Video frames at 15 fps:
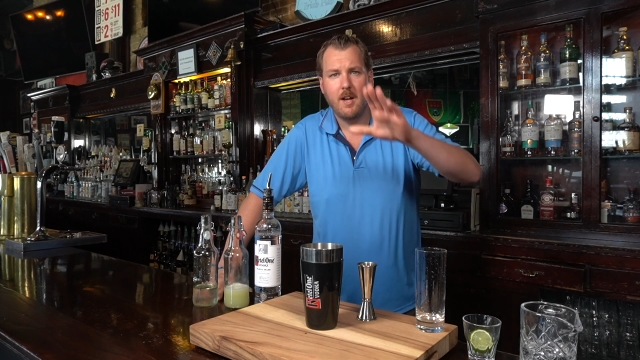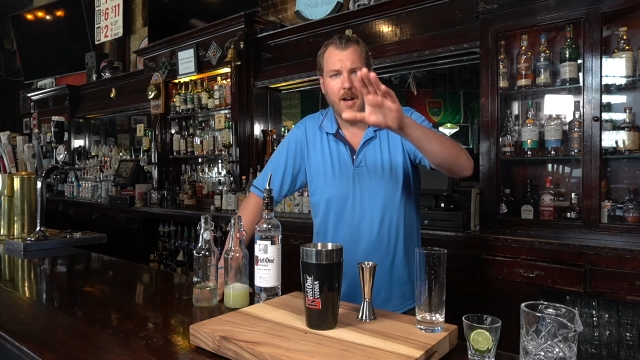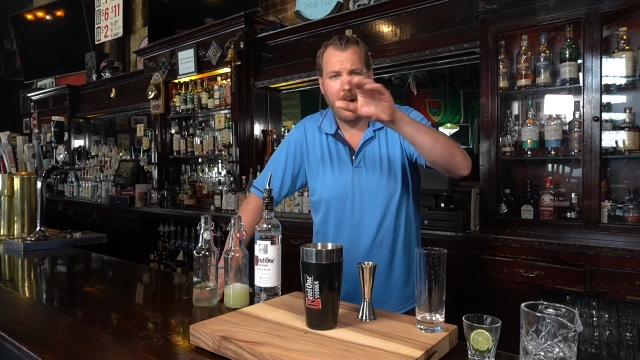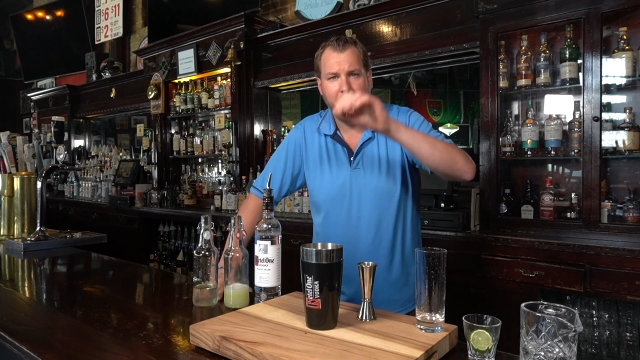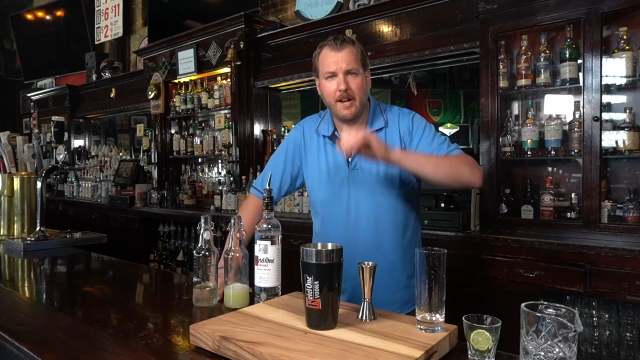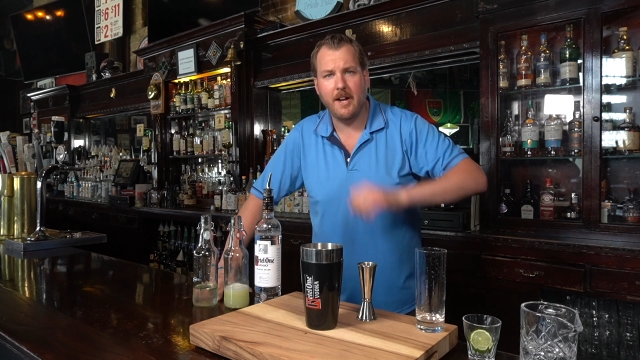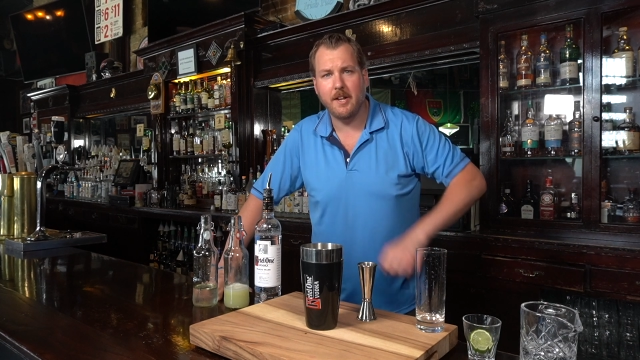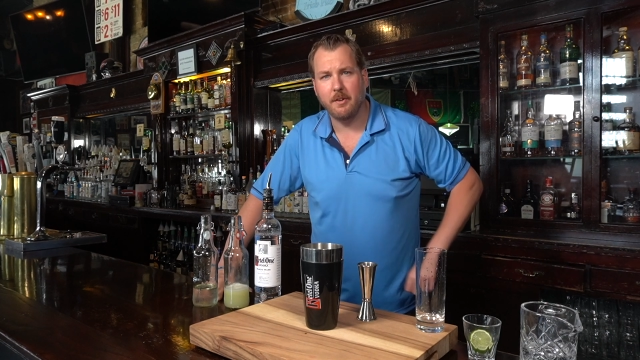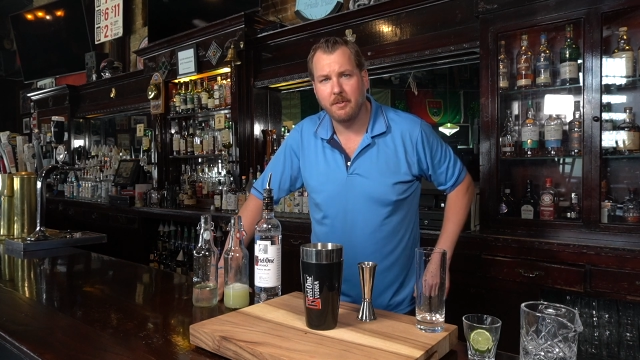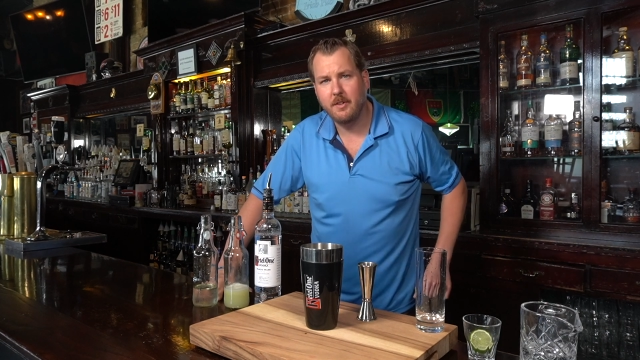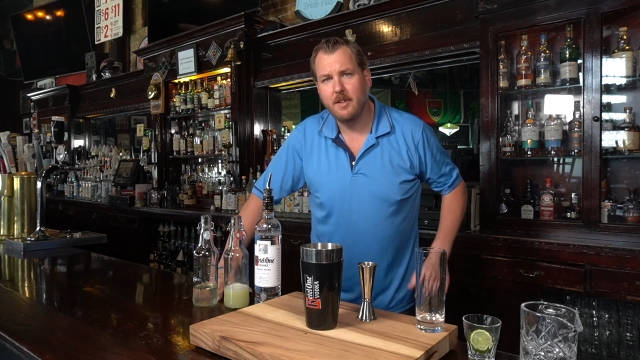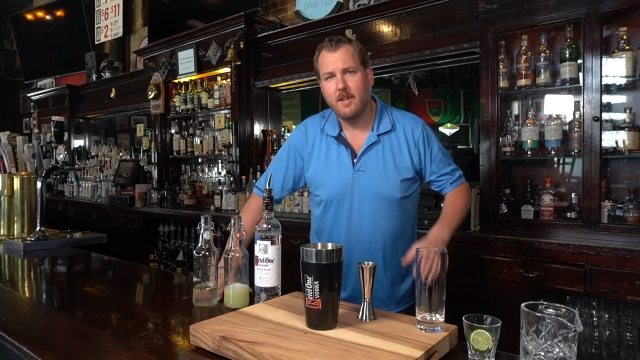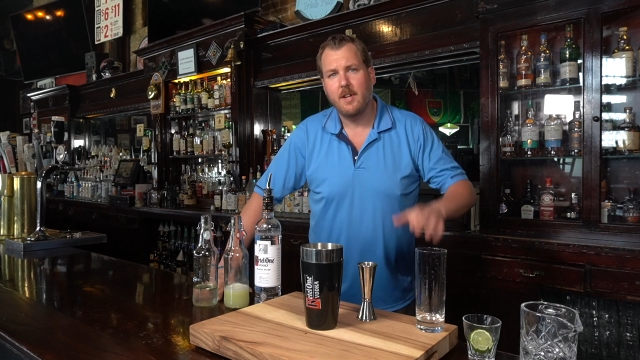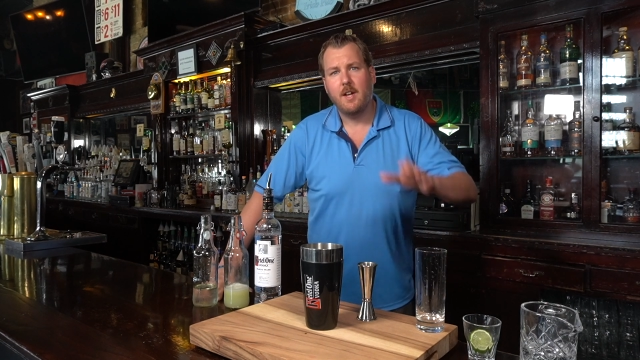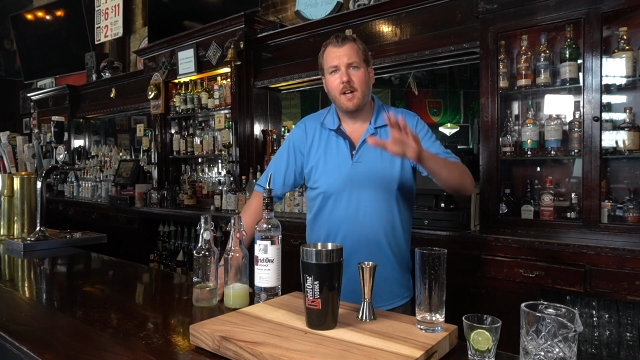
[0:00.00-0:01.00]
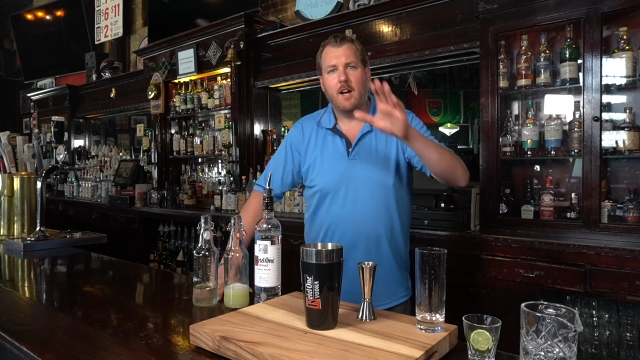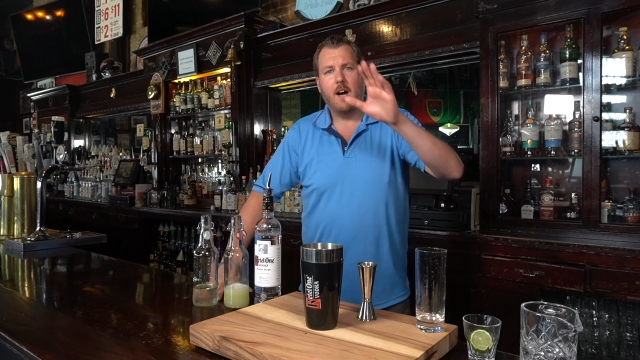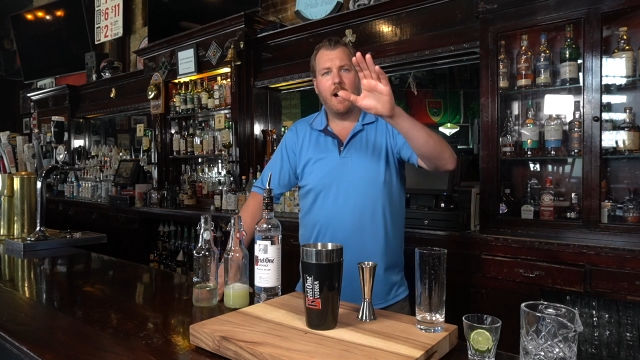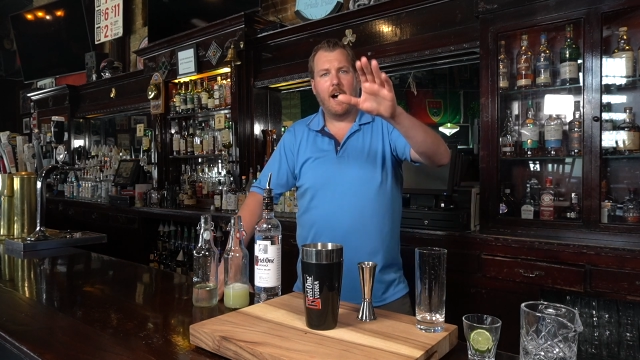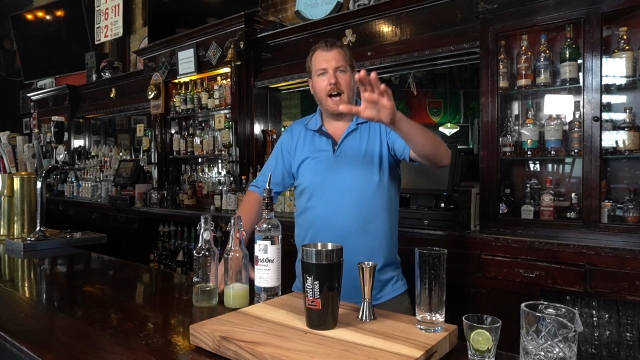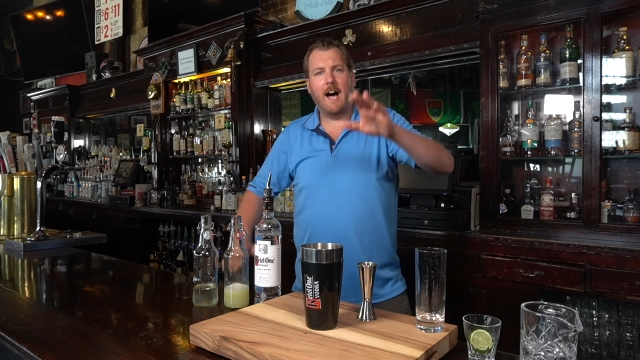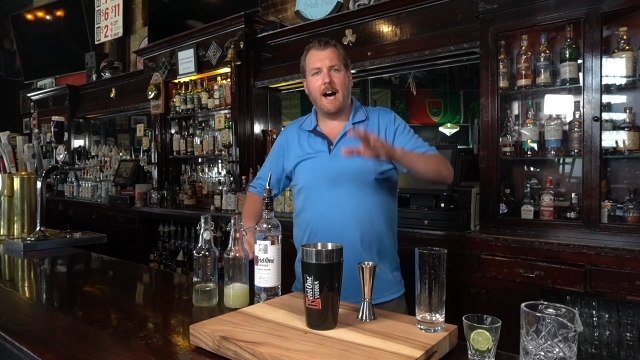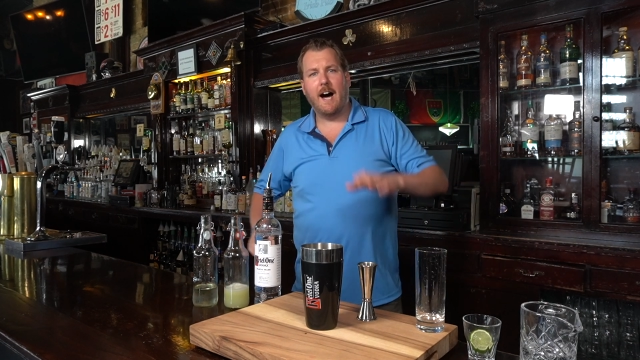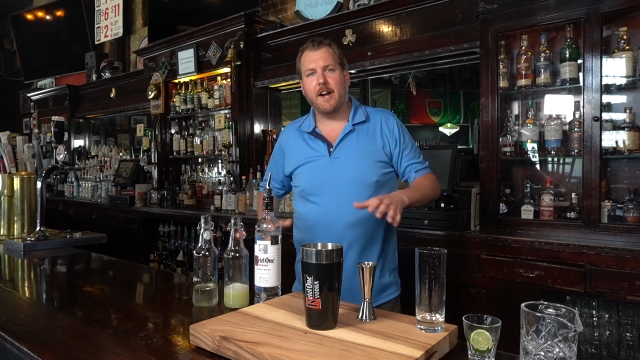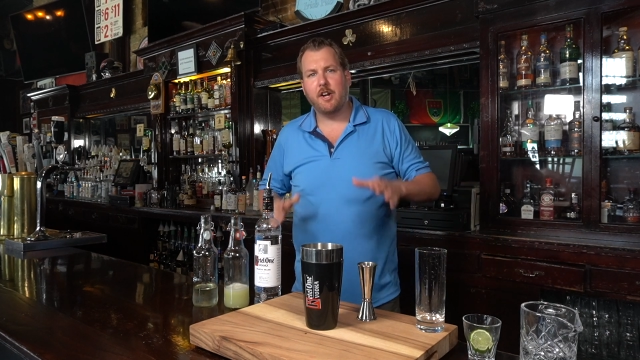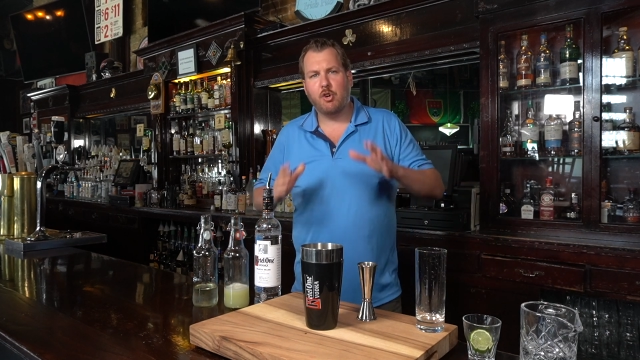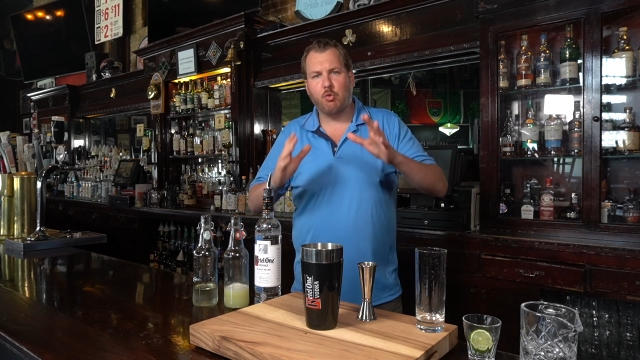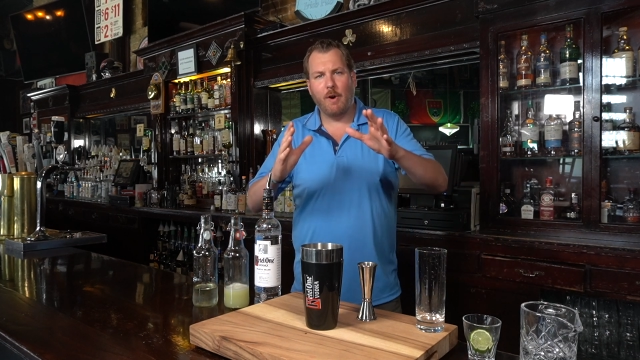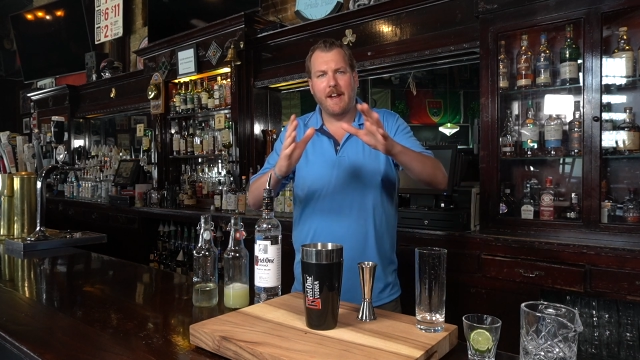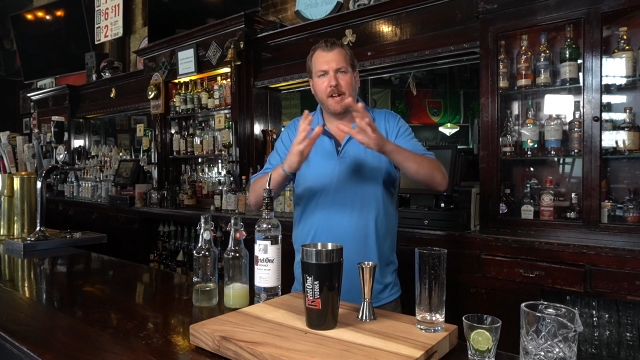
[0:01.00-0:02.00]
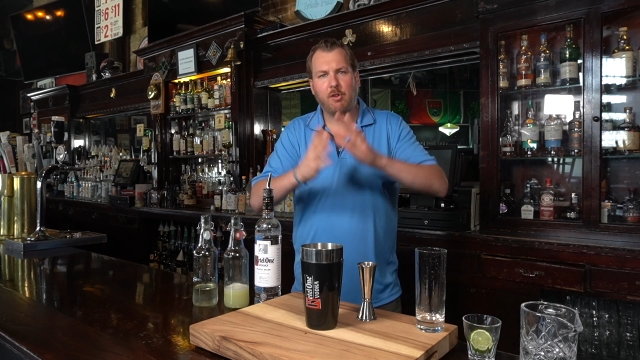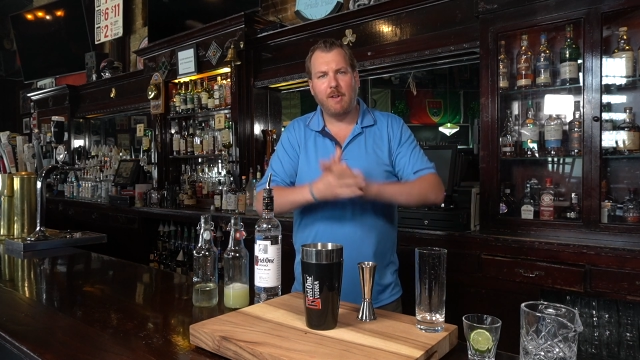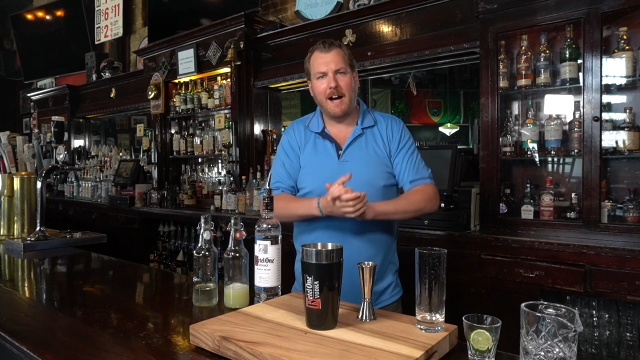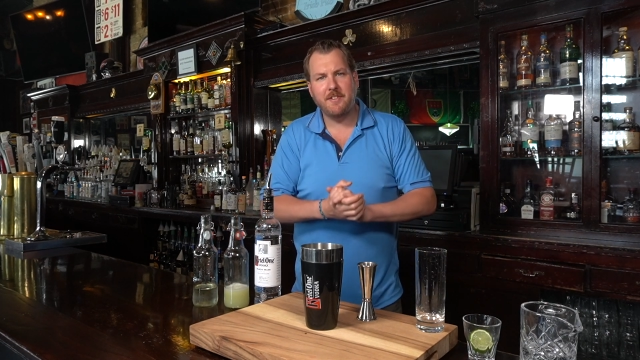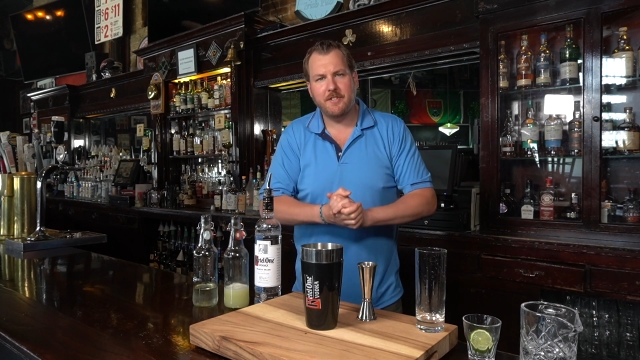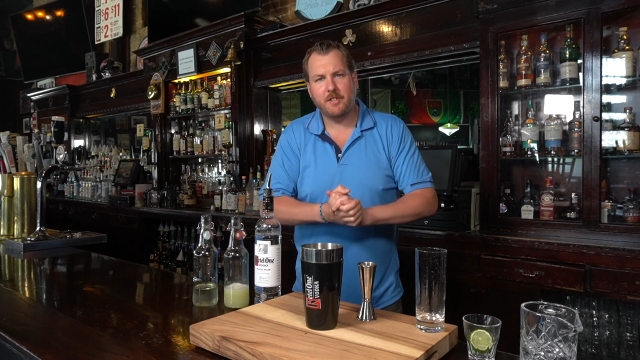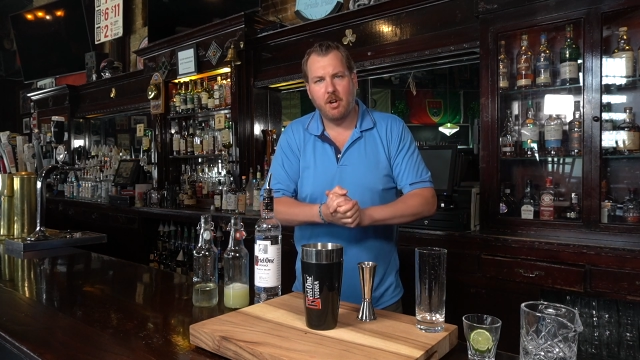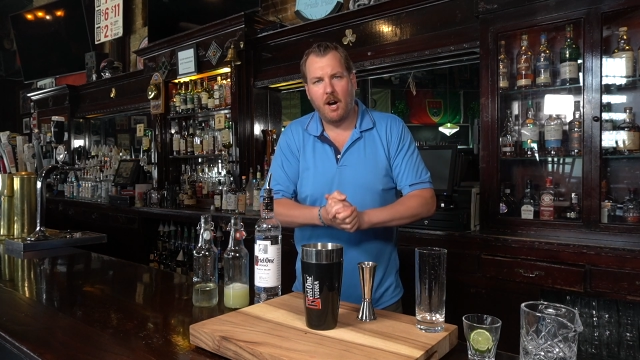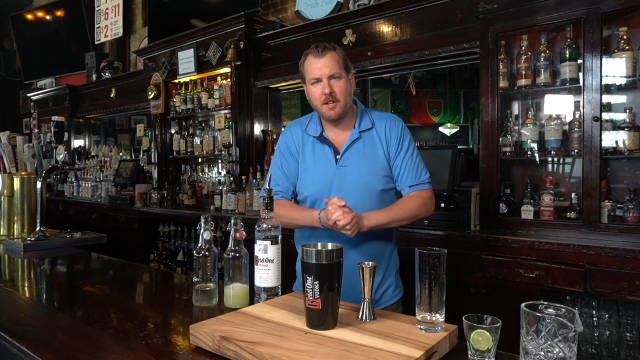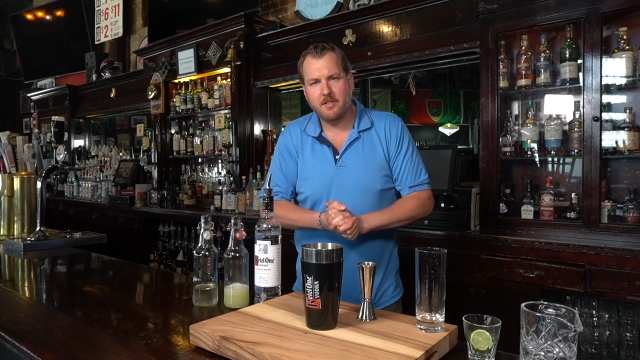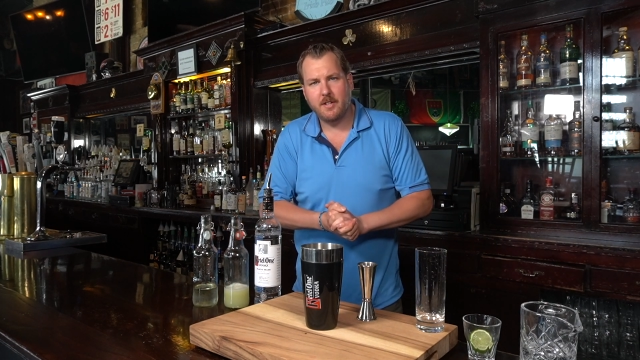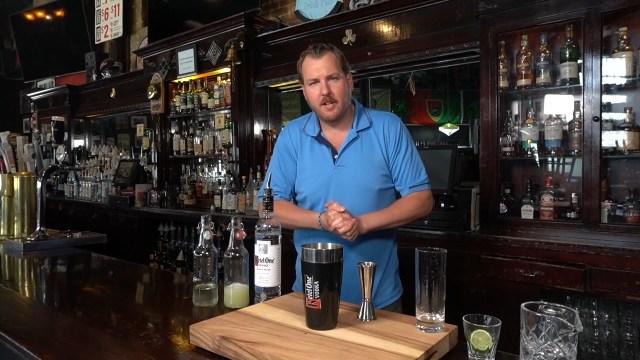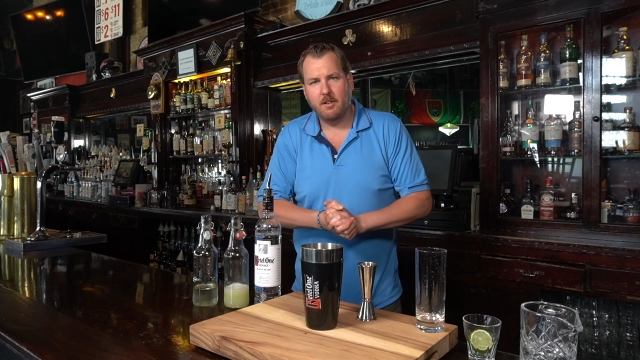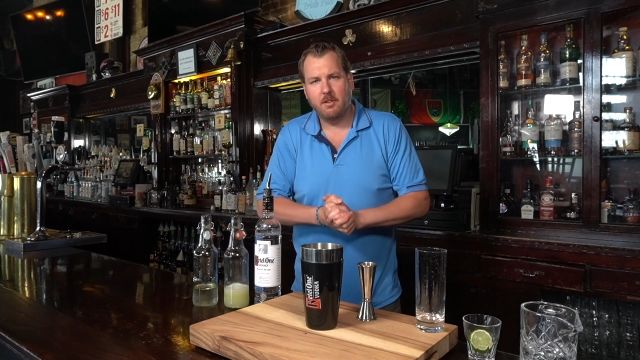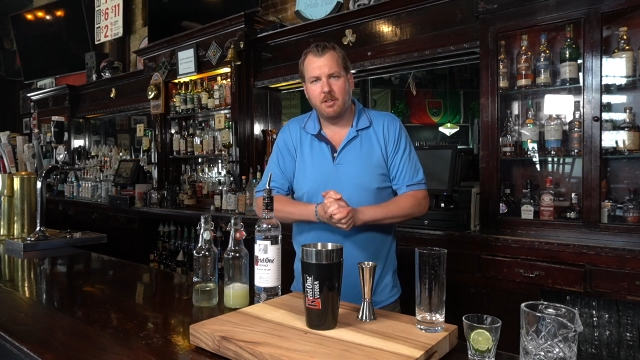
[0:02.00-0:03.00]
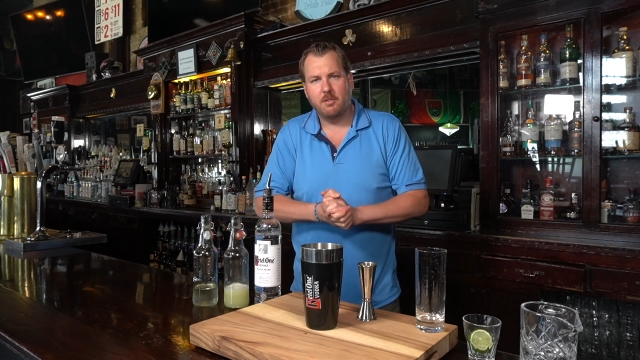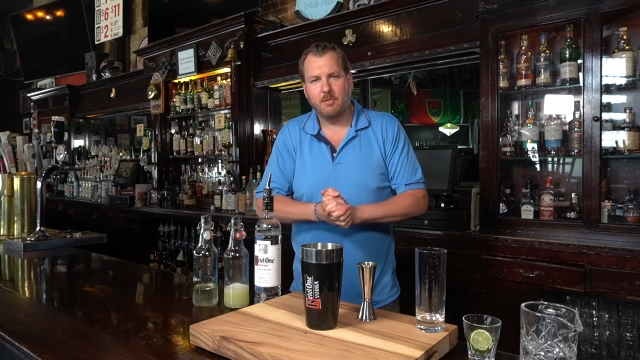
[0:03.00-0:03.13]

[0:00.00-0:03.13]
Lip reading: I got you. Great classic cocktail.